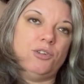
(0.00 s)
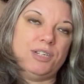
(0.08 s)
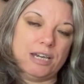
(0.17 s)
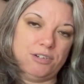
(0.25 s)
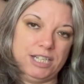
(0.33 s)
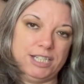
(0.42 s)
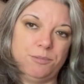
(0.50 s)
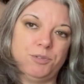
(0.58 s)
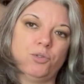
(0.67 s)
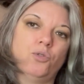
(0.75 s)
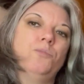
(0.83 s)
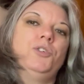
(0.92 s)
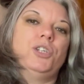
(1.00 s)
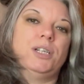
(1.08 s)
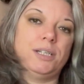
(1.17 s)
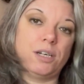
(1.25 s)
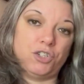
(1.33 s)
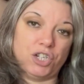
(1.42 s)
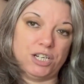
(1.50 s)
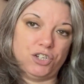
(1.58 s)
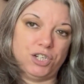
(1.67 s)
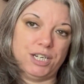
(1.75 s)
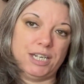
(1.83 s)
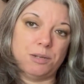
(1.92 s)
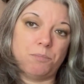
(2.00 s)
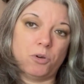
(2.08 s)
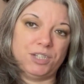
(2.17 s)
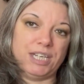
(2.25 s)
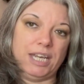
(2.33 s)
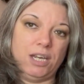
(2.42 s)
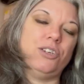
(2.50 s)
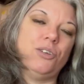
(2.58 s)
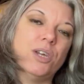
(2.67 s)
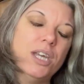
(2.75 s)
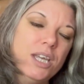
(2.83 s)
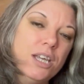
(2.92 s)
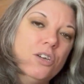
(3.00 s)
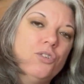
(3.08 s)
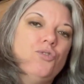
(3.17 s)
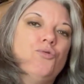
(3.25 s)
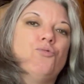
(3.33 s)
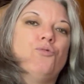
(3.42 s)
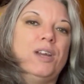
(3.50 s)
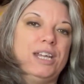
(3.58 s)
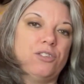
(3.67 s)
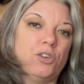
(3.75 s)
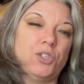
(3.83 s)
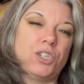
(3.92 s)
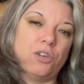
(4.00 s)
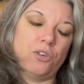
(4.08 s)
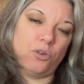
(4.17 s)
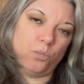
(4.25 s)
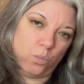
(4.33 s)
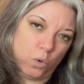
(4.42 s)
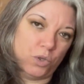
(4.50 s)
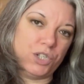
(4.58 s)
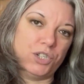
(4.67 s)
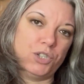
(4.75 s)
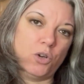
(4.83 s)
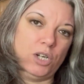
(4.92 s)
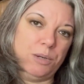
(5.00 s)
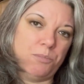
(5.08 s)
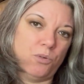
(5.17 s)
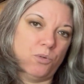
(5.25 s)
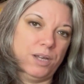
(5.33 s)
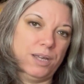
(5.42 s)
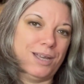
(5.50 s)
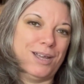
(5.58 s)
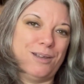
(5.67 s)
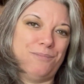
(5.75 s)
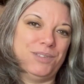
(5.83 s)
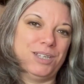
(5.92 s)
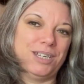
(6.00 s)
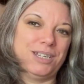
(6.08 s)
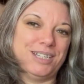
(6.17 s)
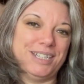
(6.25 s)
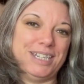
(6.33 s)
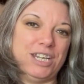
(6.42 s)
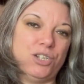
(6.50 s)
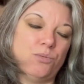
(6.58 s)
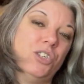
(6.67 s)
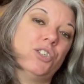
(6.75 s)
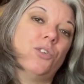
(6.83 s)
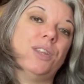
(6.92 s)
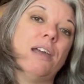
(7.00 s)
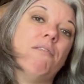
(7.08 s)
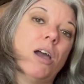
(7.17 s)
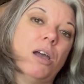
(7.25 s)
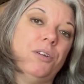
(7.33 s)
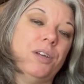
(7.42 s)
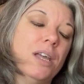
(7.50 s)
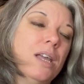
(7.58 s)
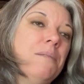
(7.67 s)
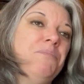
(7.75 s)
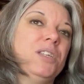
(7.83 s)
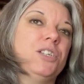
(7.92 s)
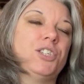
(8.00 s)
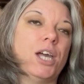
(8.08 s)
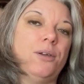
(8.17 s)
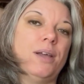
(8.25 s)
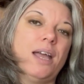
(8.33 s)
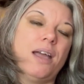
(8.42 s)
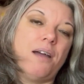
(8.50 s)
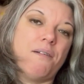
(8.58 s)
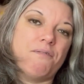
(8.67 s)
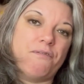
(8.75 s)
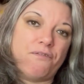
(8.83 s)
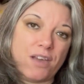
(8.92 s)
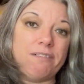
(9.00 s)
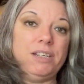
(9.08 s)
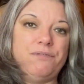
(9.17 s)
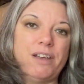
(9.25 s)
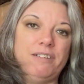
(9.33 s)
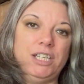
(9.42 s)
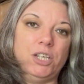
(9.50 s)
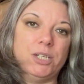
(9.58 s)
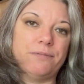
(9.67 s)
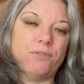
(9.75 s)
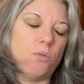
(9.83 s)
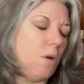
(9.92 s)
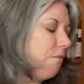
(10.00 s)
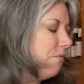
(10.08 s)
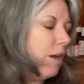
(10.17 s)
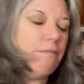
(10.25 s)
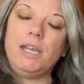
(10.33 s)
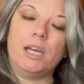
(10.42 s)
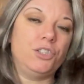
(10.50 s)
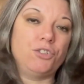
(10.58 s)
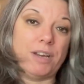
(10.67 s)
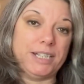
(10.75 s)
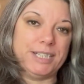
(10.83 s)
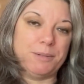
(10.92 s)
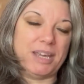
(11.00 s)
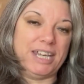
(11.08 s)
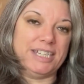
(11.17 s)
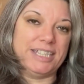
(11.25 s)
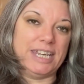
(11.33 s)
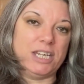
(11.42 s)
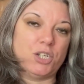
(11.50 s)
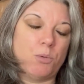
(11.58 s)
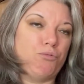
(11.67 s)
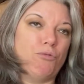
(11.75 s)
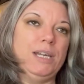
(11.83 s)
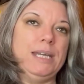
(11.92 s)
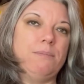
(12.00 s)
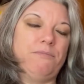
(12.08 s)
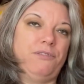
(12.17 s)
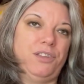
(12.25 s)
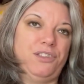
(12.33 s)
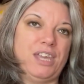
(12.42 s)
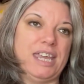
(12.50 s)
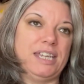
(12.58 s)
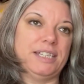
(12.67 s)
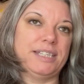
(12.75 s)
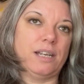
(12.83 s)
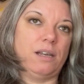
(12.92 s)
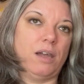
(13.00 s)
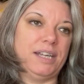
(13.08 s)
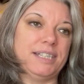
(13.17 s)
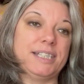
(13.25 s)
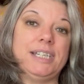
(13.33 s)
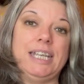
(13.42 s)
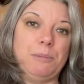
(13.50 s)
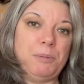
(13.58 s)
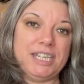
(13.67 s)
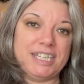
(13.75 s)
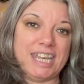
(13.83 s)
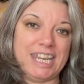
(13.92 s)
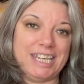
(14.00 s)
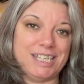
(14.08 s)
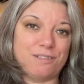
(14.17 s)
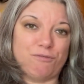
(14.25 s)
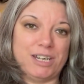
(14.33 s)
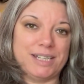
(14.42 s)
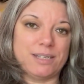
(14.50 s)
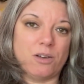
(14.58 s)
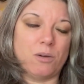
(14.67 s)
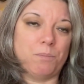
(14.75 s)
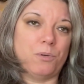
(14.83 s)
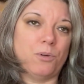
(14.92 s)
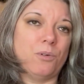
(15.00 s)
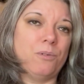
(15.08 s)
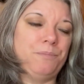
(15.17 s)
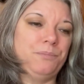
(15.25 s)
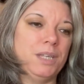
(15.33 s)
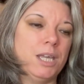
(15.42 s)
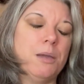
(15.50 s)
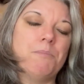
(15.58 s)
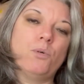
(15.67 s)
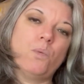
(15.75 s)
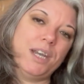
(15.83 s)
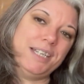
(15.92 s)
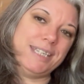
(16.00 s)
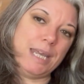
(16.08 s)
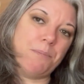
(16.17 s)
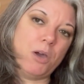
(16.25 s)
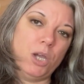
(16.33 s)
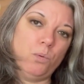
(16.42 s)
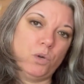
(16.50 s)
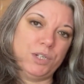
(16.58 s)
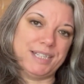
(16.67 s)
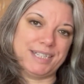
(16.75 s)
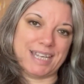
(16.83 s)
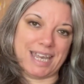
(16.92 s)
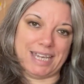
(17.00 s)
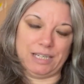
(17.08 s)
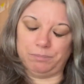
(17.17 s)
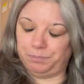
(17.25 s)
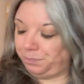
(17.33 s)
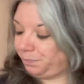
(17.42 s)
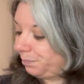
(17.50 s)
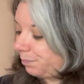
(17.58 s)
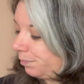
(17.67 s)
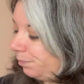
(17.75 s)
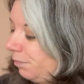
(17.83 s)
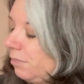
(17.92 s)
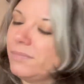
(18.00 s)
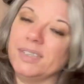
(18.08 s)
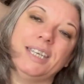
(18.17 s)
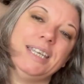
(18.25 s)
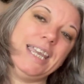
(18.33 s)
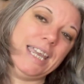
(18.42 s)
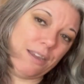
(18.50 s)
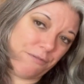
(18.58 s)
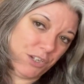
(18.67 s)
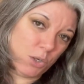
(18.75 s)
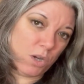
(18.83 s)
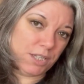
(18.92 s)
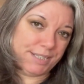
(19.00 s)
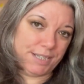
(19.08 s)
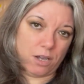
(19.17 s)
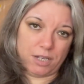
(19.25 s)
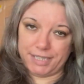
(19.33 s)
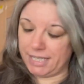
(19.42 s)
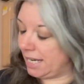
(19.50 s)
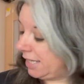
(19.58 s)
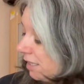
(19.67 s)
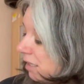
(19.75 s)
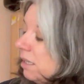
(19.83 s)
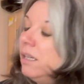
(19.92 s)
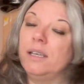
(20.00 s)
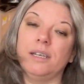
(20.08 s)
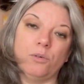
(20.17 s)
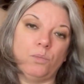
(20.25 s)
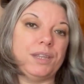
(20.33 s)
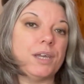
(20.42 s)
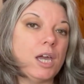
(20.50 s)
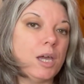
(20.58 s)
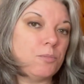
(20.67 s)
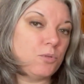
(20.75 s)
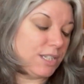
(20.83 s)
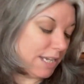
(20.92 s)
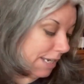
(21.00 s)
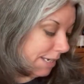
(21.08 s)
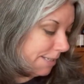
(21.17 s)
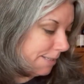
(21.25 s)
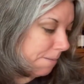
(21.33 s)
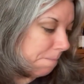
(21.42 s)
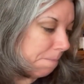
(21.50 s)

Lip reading: down its absorption and digestion in the body. You drink those water-soluble constituents on their own. So very, very useful, very underestimated, brilliant for things like sleepy teas, for example. But one tip I would say, if you are starting with herbal teas,